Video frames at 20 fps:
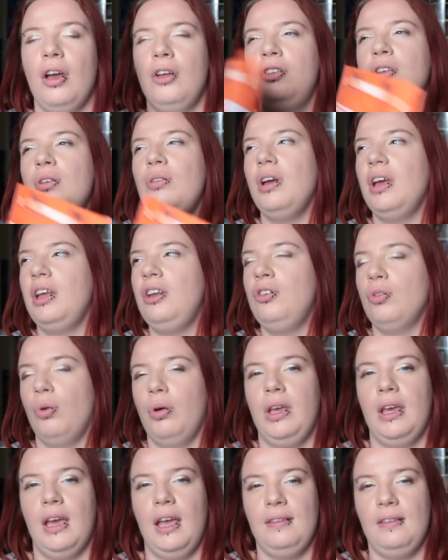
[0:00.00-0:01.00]
I do
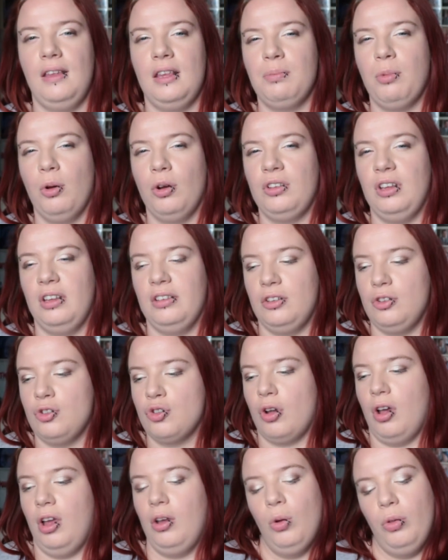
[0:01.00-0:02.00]
enjoy getting these boxes and
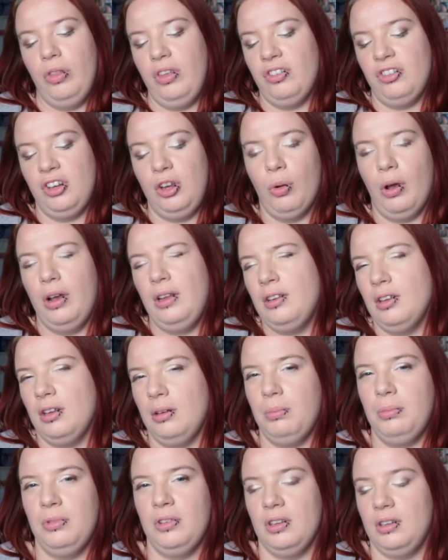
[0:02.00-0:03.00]
trying all these new
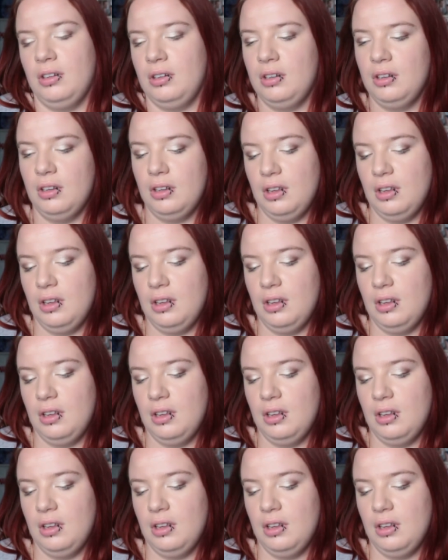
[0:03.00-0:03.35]
items, and,